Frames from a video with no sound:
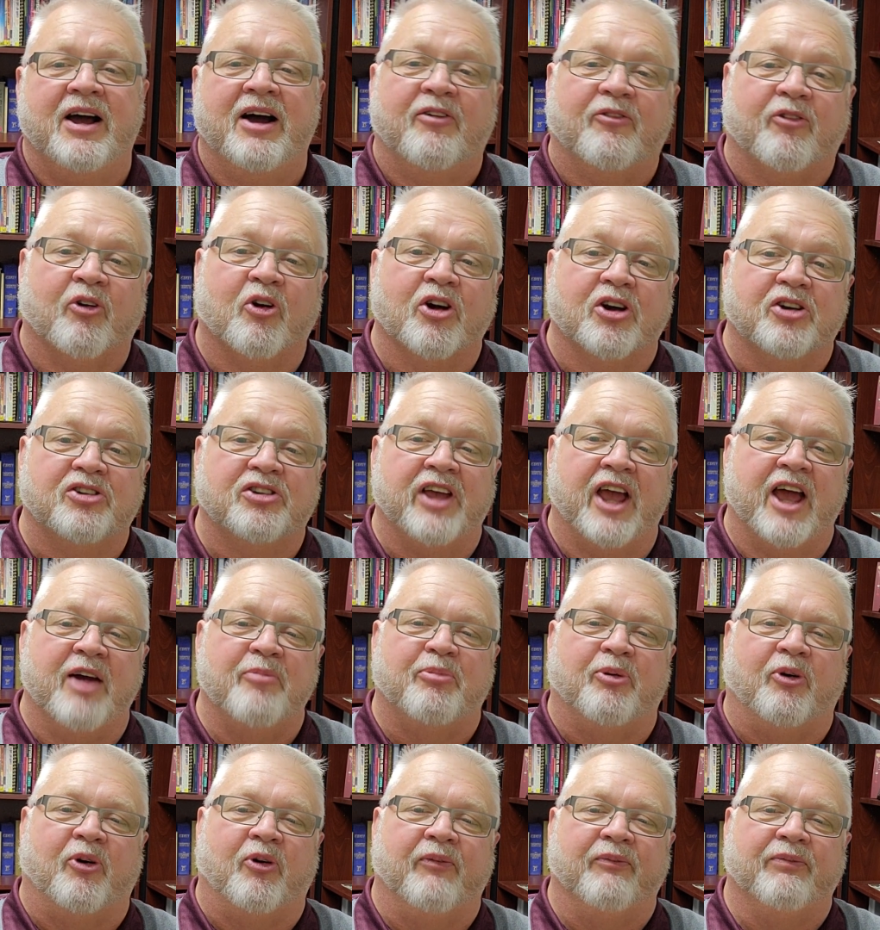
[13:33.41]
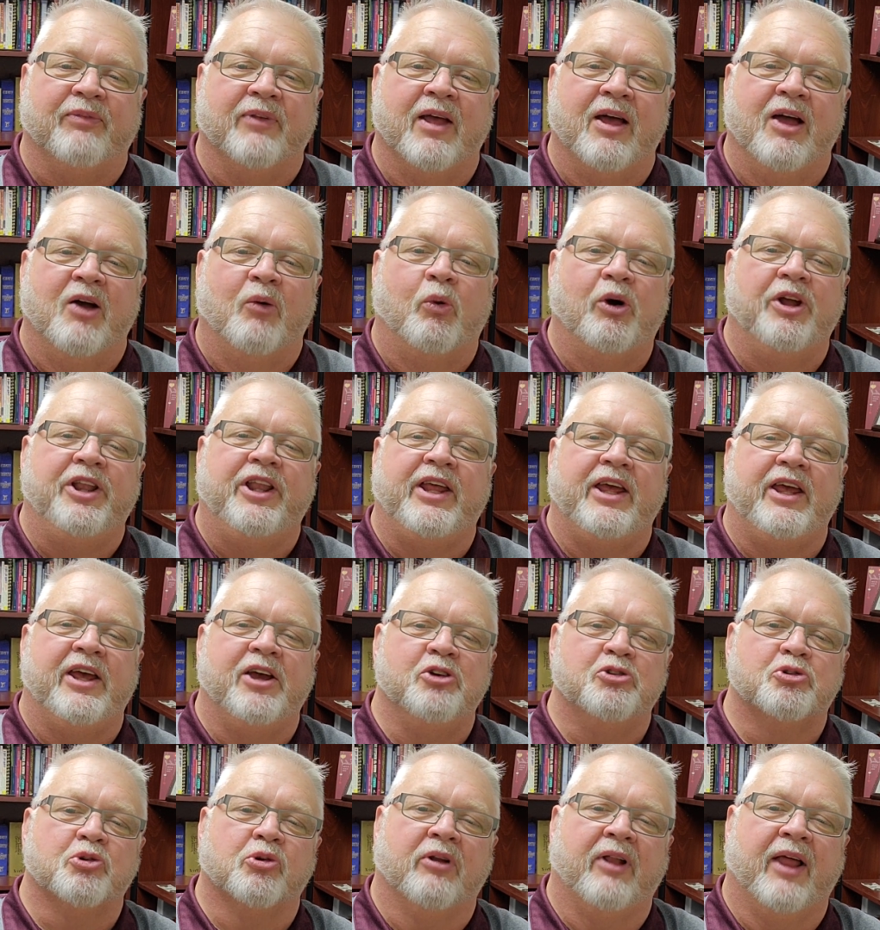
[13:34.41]
For example, when the
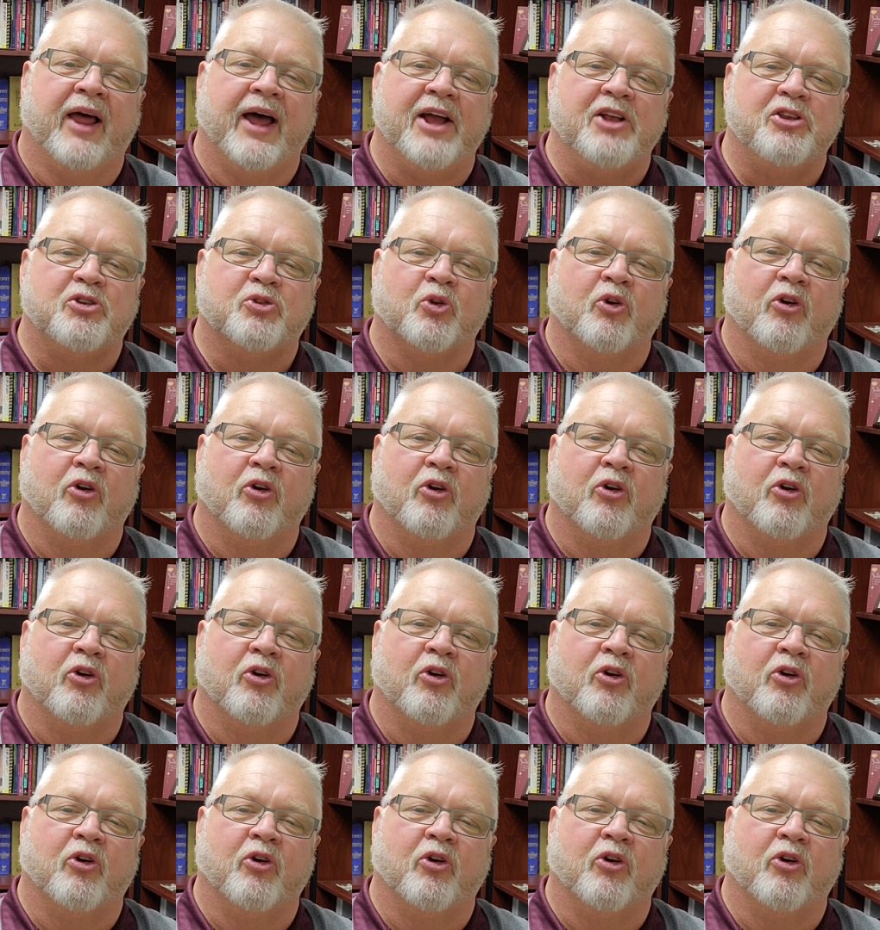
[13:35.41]
Israelites